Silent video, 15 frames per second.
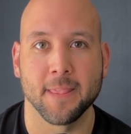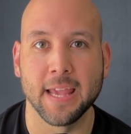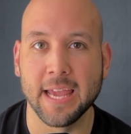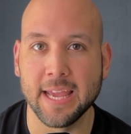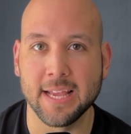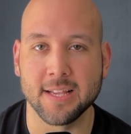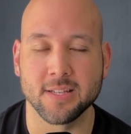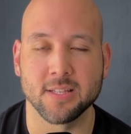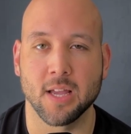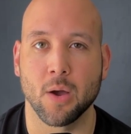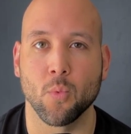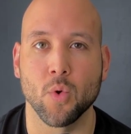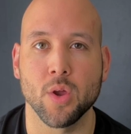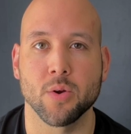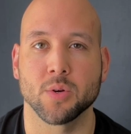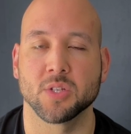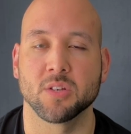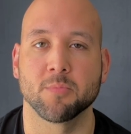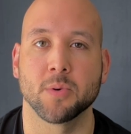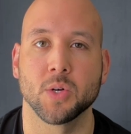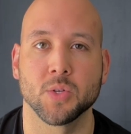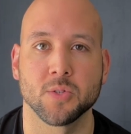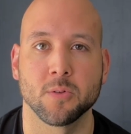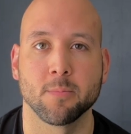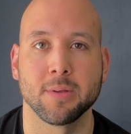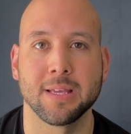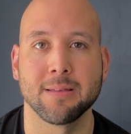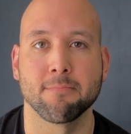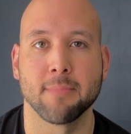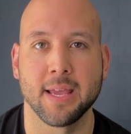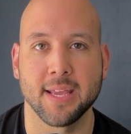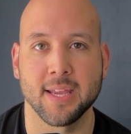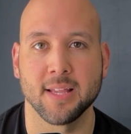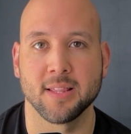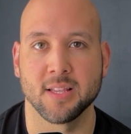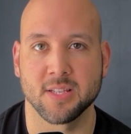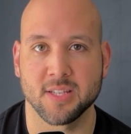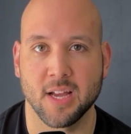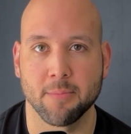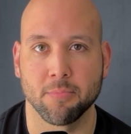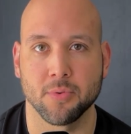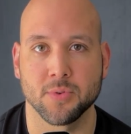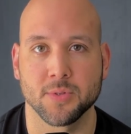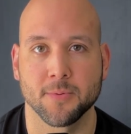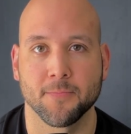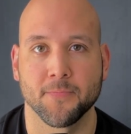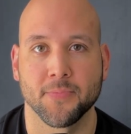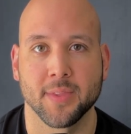is that we are supposed to be making disciples.